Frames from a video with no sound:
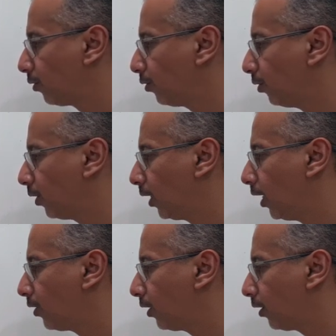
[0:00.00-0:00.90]
to
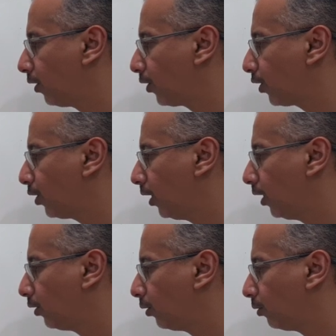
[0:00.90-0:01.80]
analyze the transaction
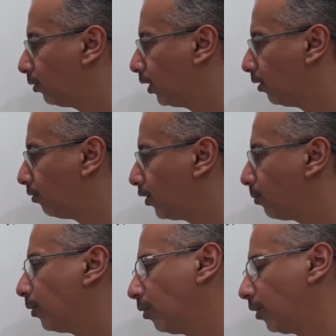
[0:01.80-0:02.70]
related to the
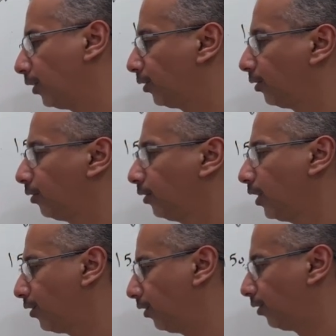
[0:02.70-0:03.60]
investment object.
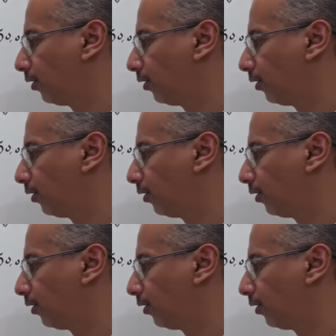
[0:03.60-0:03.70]
That's it.